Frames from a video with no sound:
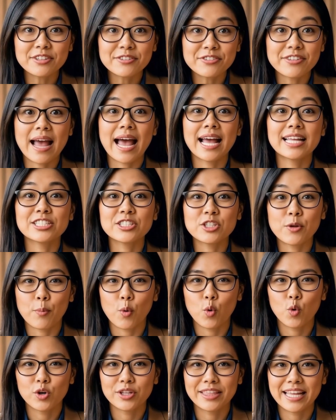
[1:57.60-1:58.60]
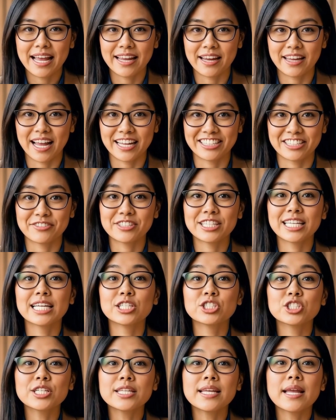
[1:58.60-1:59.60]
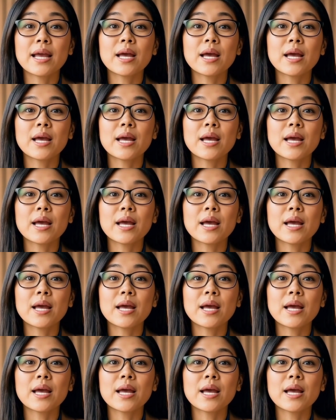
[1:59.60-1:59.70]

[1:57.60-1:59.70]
the facts support that classification,